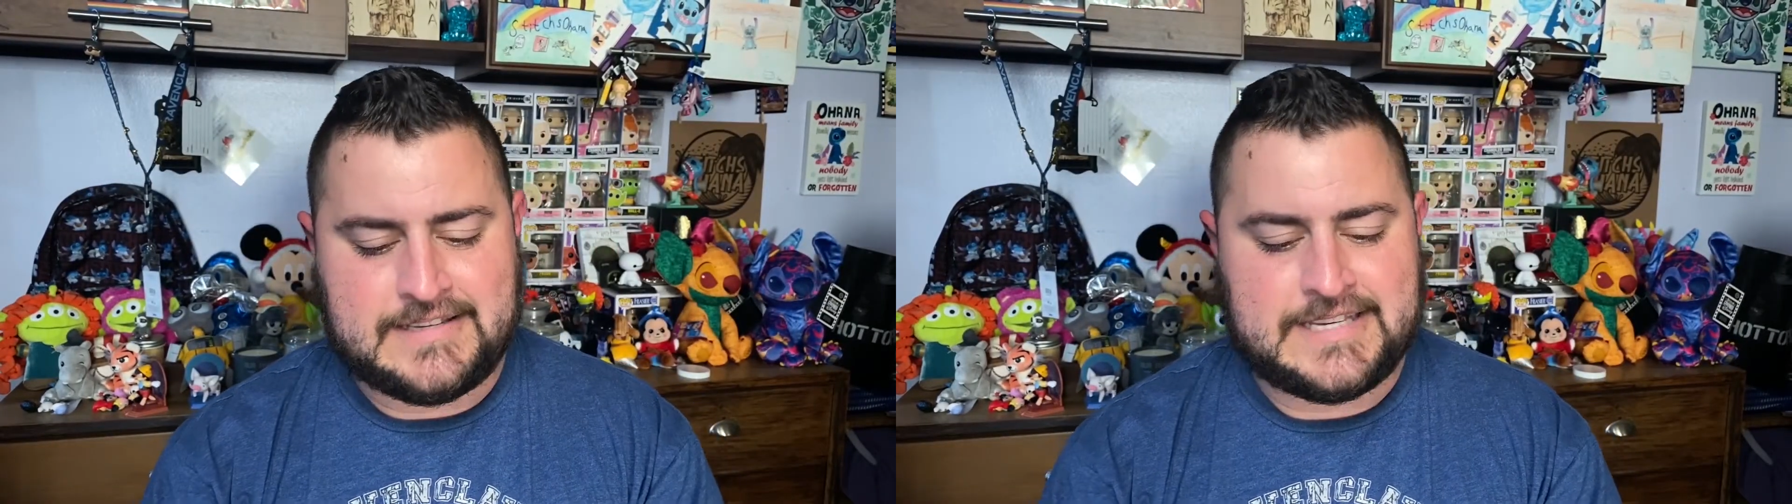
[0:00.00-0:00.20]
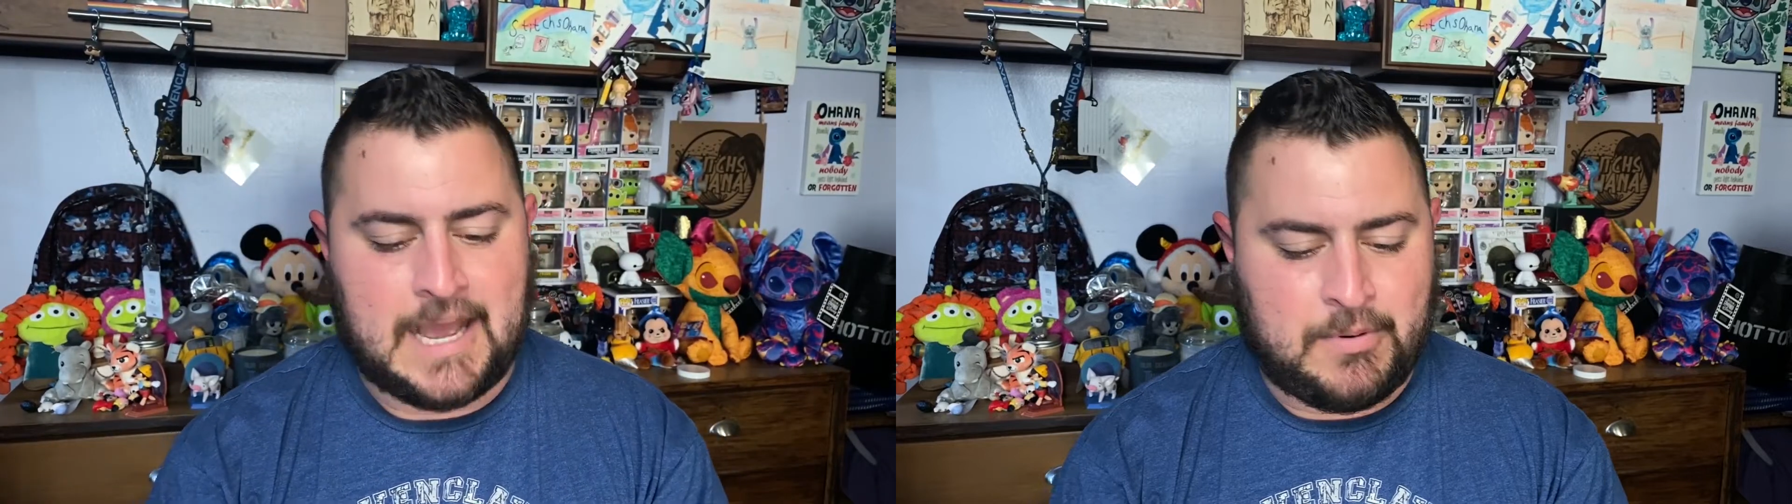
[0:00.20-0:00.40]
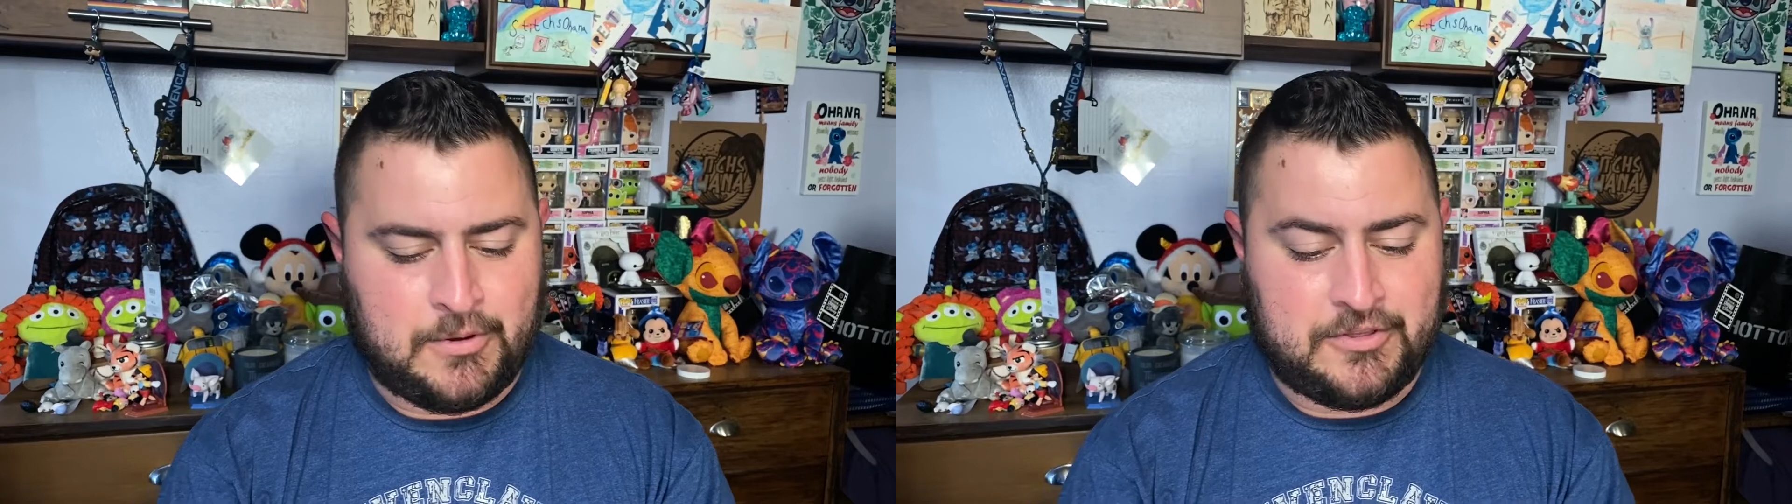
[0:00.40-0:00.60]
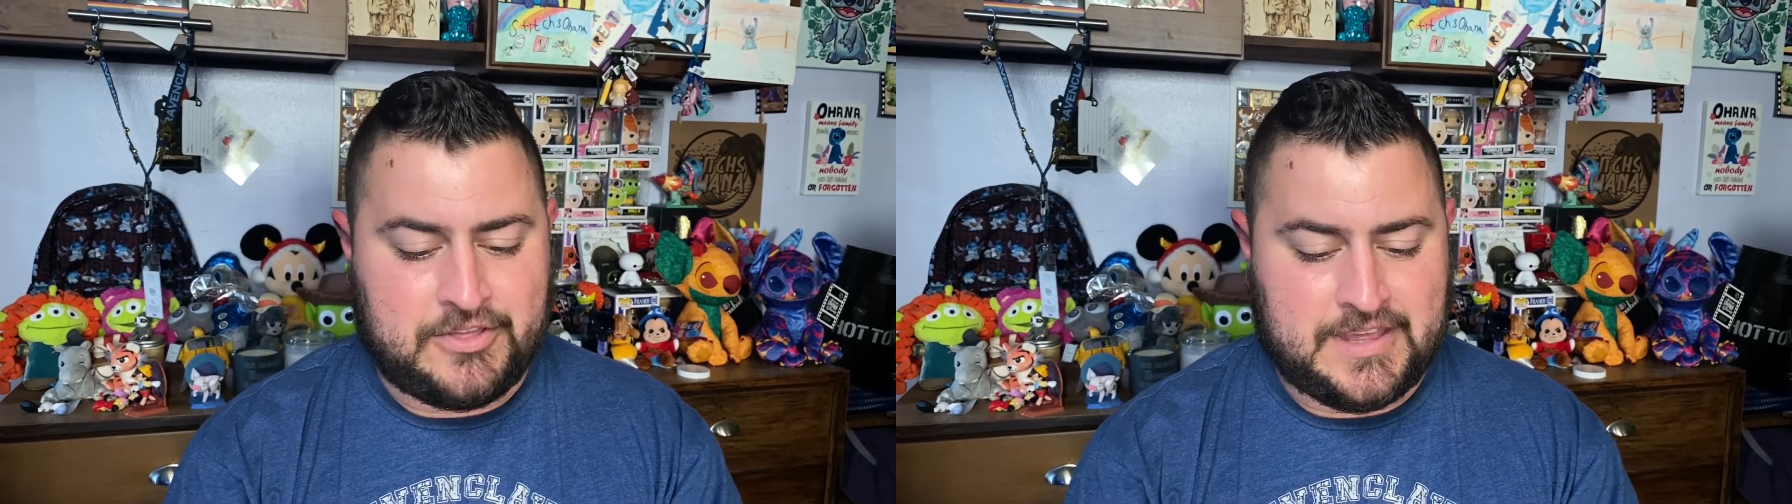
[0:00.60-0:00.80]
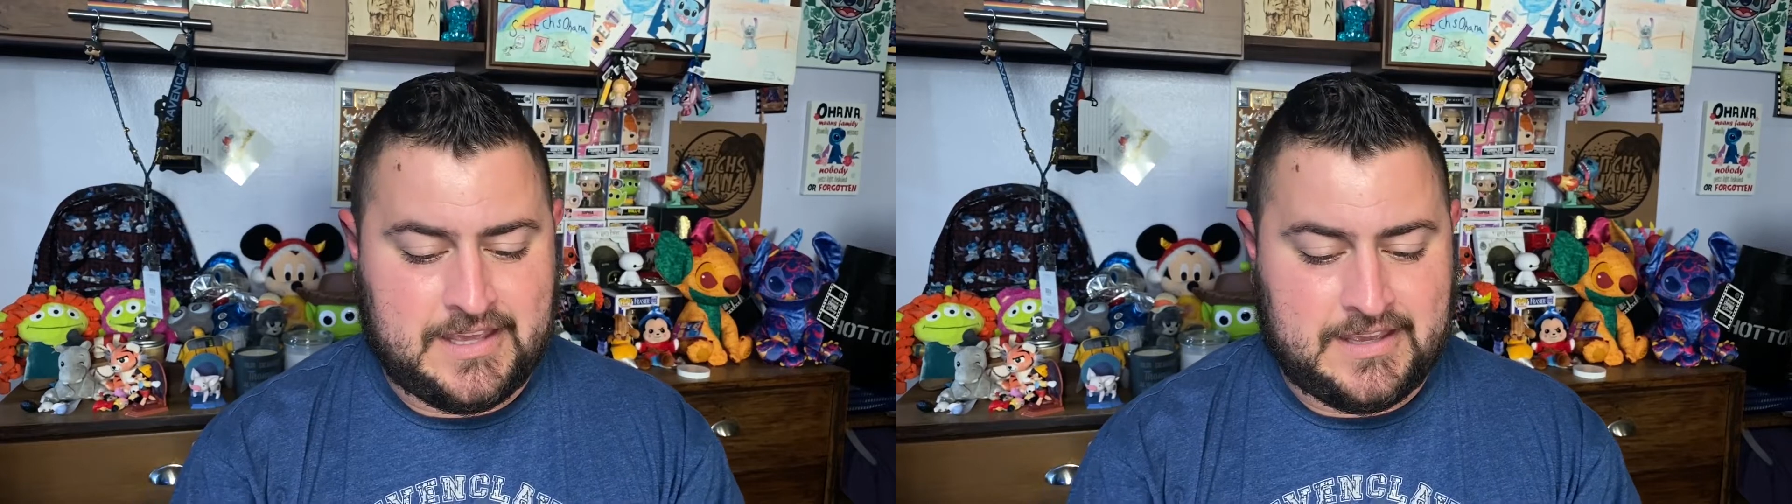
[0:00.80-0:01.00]
double
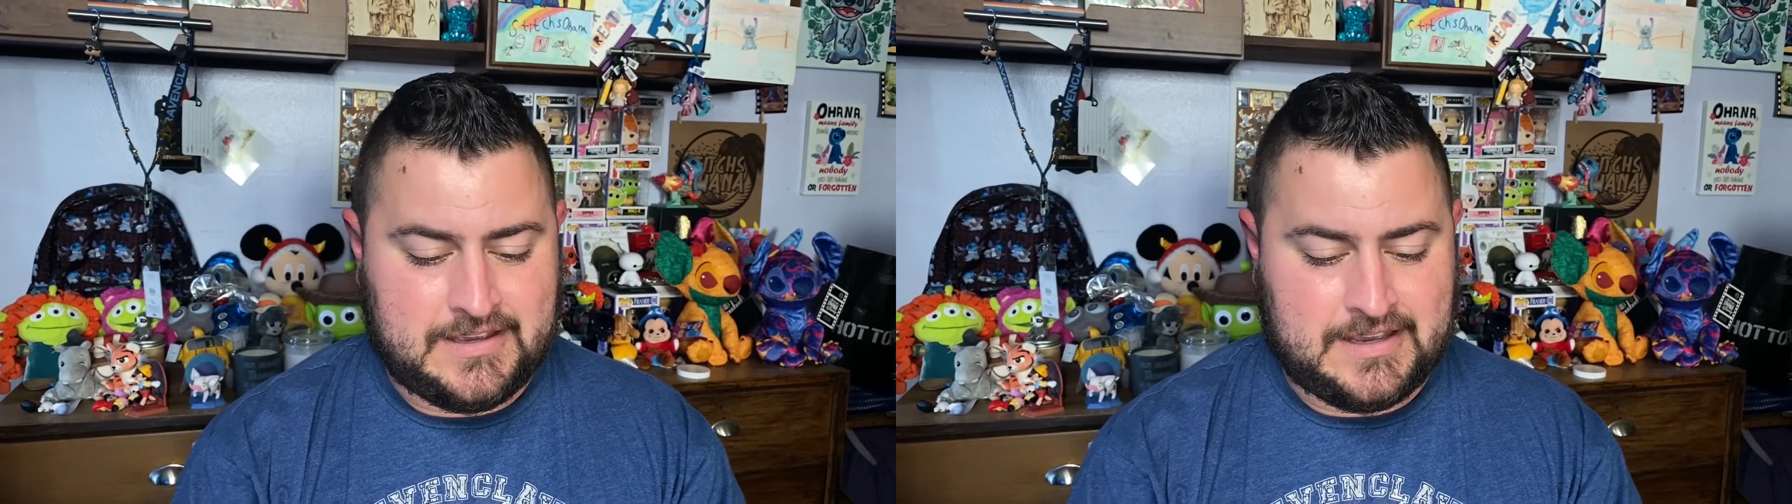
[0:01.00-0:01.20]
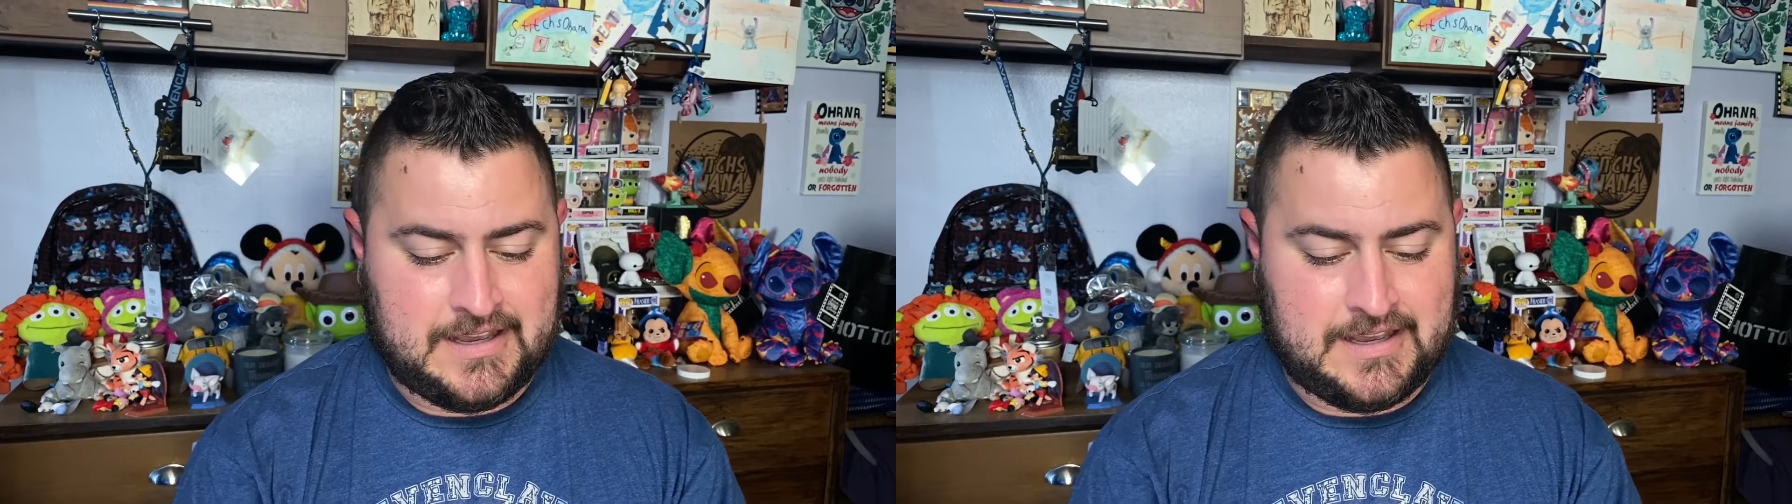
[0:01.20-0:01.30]
the,